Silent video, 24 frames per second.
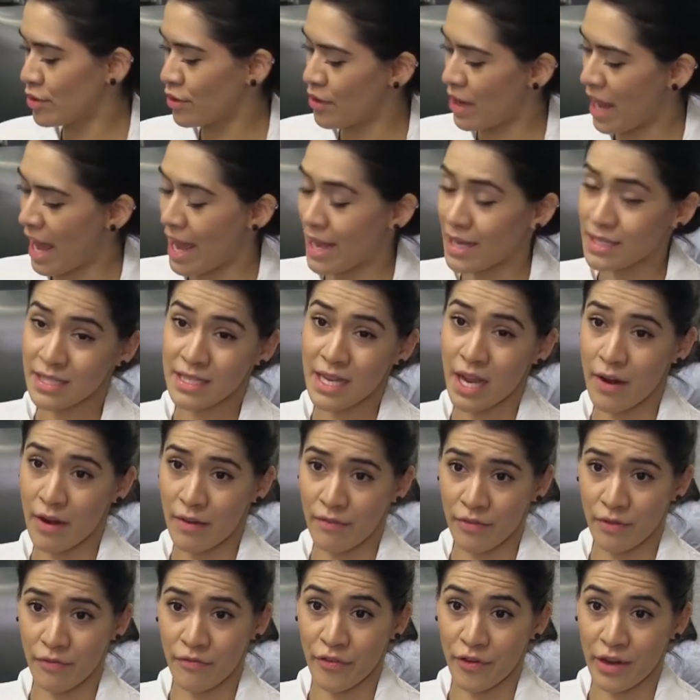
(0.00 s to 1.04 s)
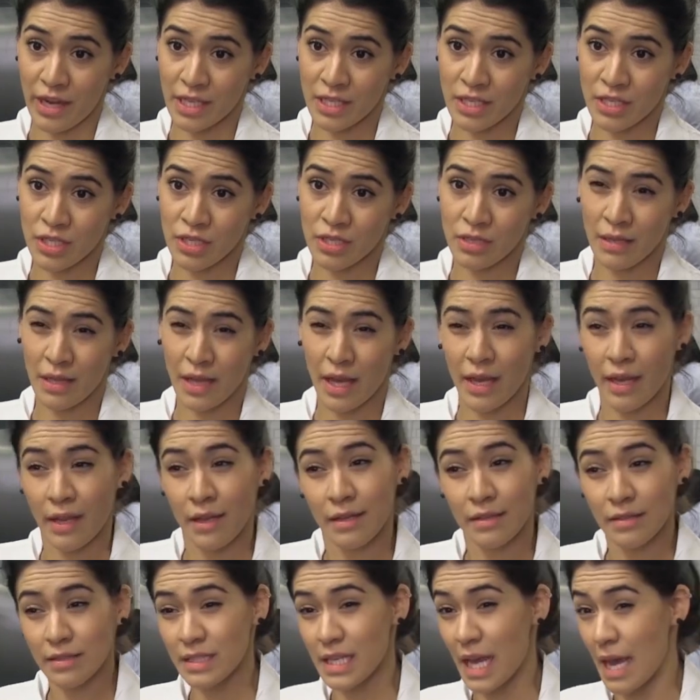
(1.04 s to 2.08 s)
your eggs out of the fridge like
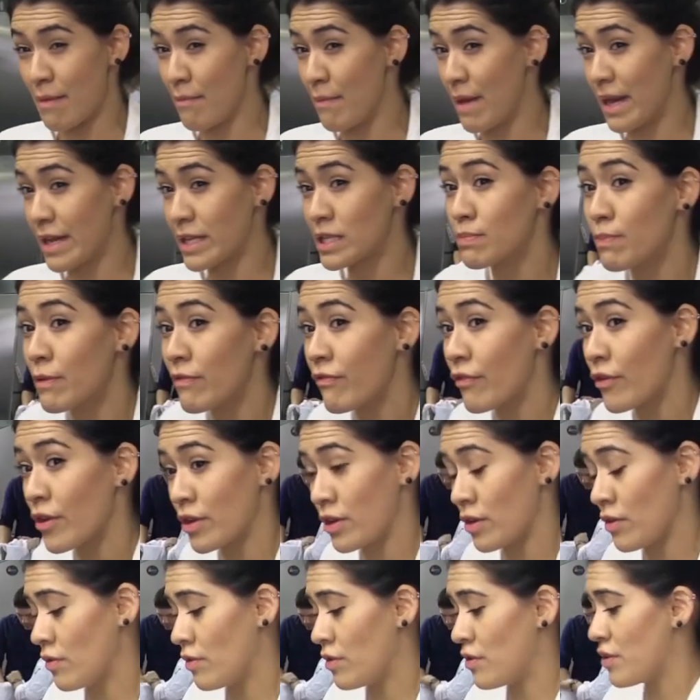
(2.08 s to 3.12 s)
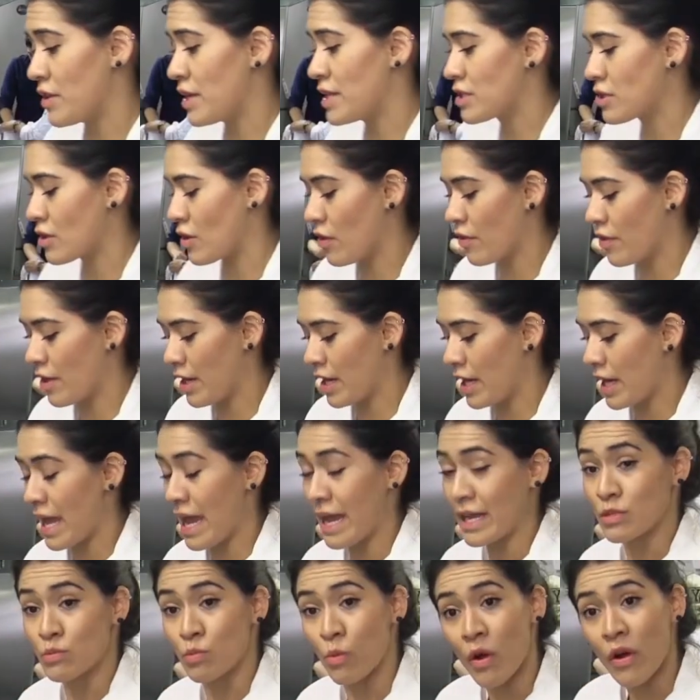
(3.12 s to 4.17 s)
10 minutes before you do this, so the
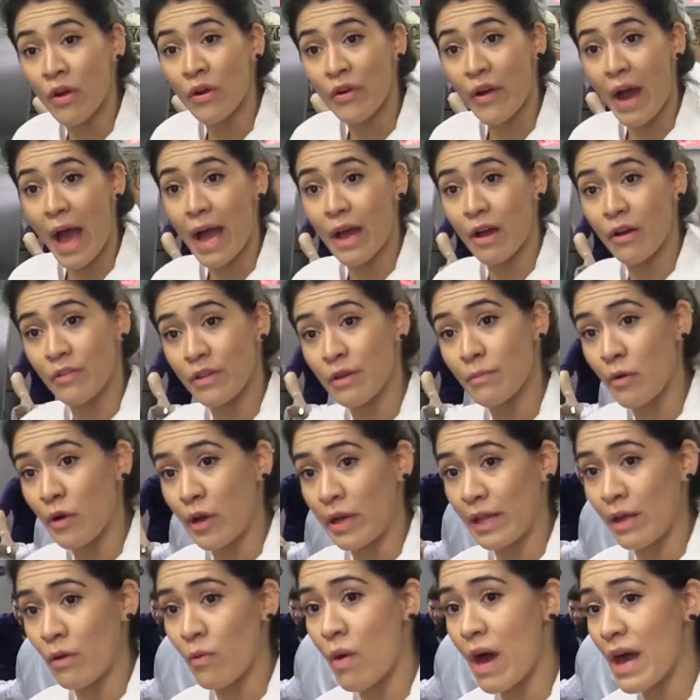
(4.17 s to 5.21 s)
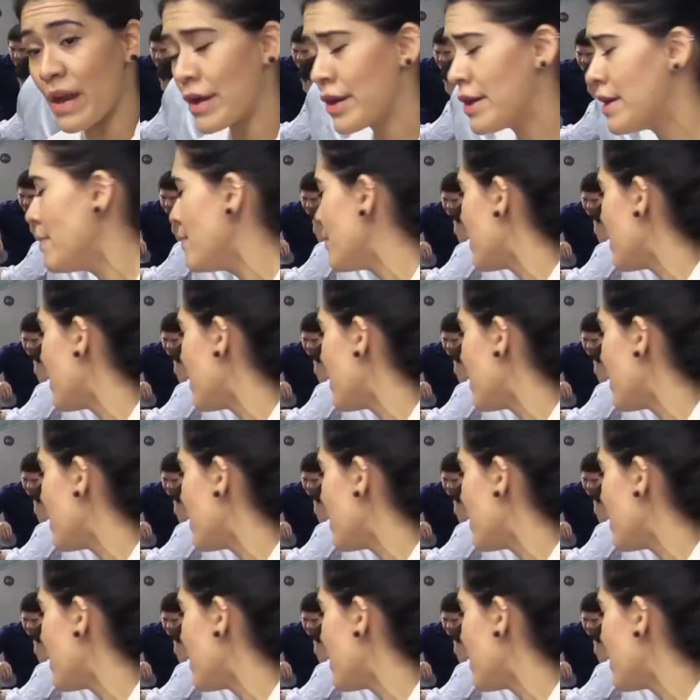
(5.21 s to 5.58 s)
eggs won't crack on the boiling water.